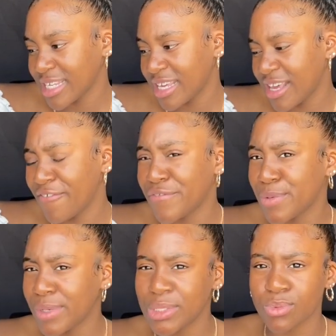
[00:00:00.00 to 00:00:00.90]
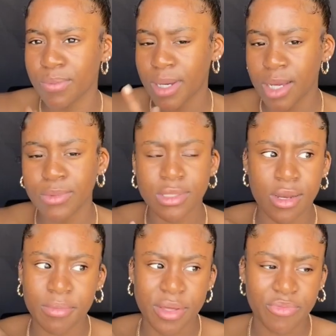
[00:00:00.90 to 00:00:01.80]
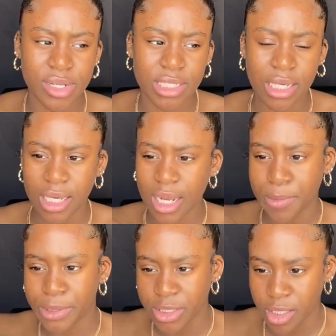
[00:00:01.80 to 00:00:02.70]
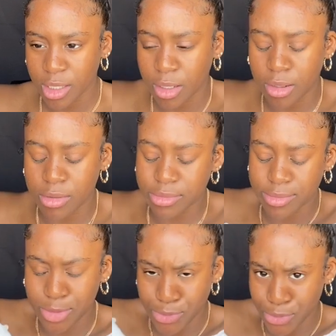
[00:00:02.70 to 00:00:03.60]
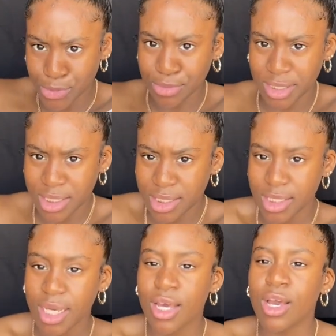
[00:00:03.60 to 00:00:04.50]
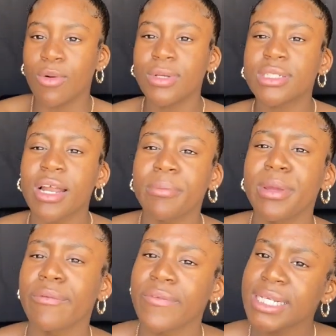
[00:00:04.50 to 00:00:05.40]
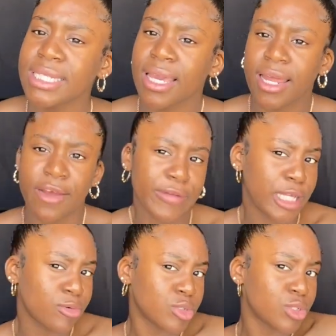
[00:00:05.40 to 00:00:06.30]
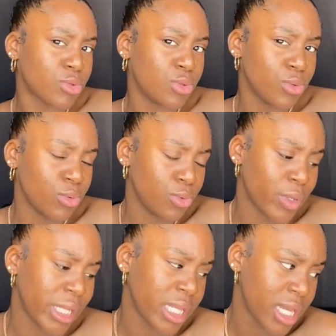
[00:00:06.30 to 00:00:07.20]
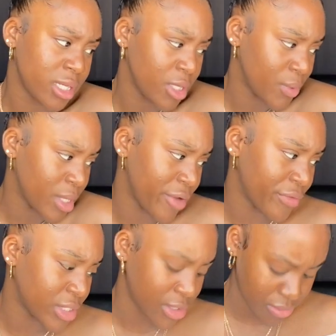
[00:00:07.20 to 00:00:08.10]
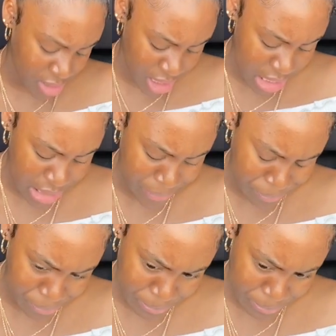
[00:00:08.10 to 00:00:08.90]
a few weeks went by, we started being friends again. I was young, y'all. Don't do too much. We started being friends again. Everything was cool and dandy or whatever. So then